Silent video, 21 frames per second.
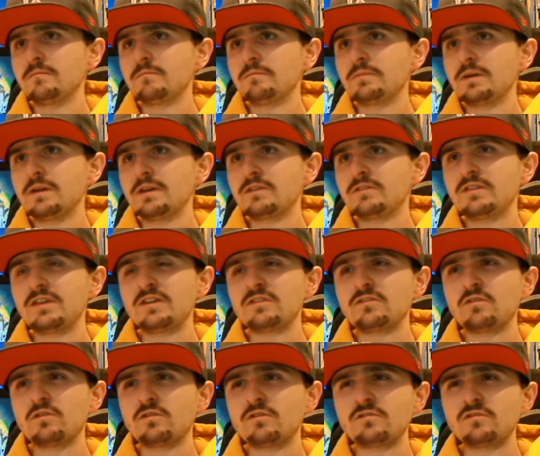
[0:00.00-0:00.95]
But
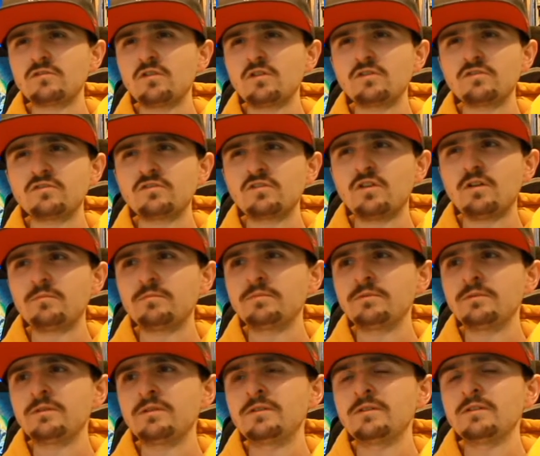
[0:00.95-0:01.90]
TikTok has got to stop
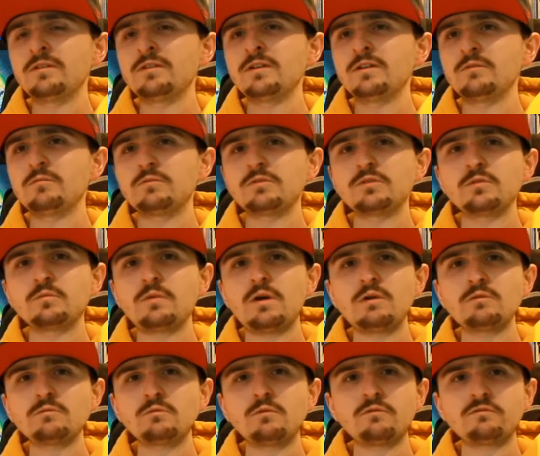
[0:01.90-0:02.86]
with the
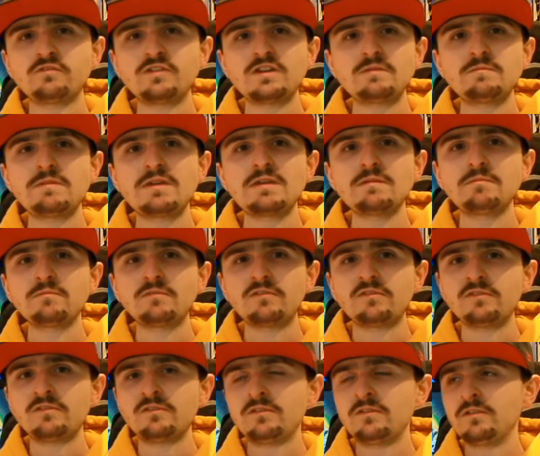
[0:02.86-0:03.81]
World War Three
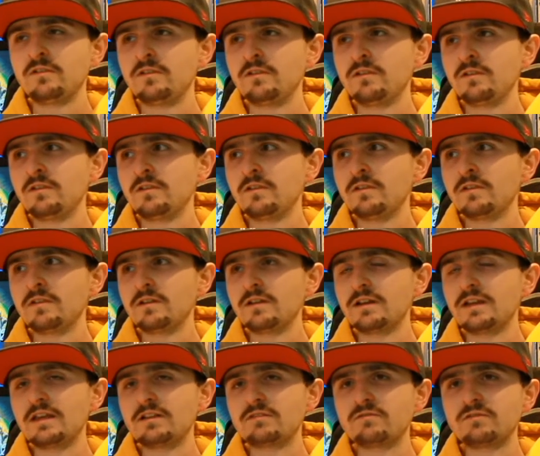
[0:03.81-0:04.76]
memes.
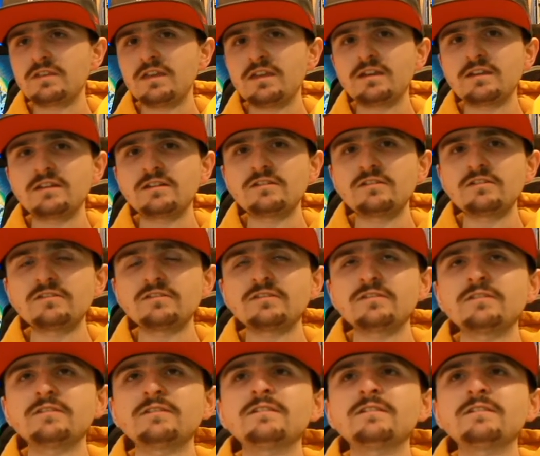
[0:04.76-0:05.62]
That's ridiculous.